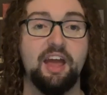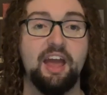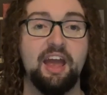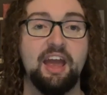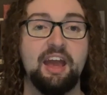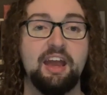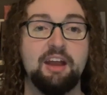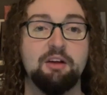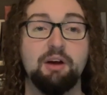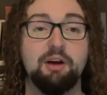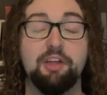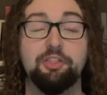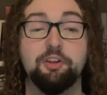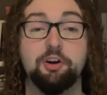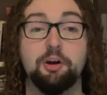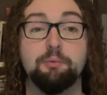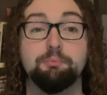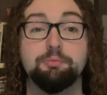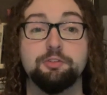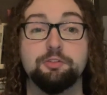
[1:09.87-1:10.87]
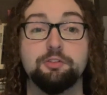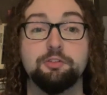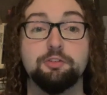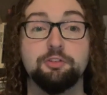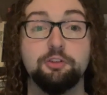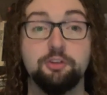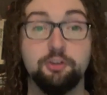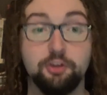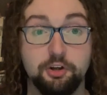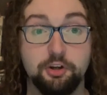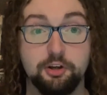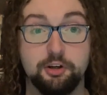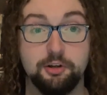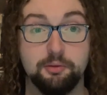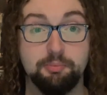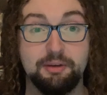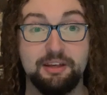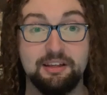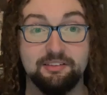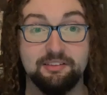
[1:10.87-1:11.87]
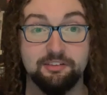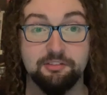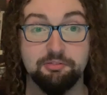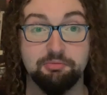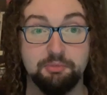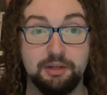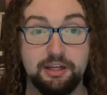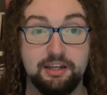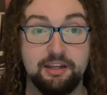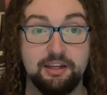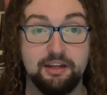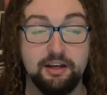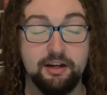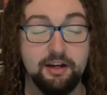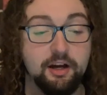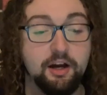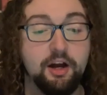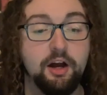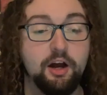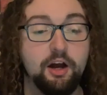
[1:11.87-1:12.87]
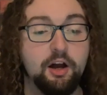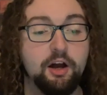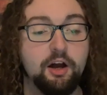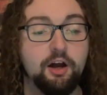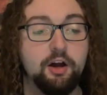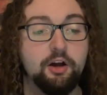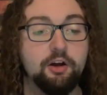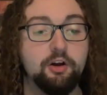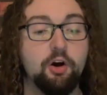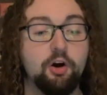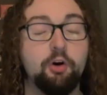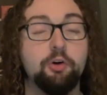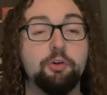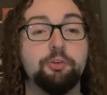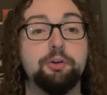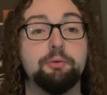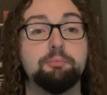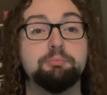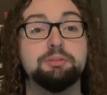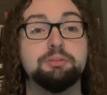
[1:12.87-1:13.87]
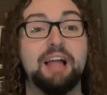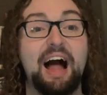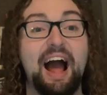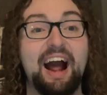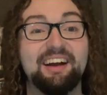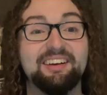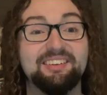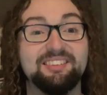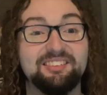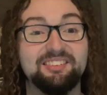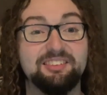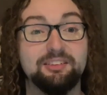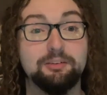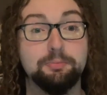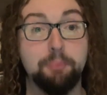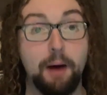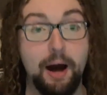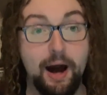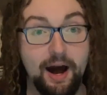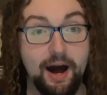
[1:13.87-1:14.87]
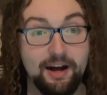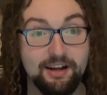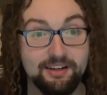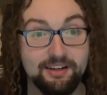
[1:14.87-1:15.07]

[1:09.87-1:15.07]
a rather obscure piece of media called Black Spot.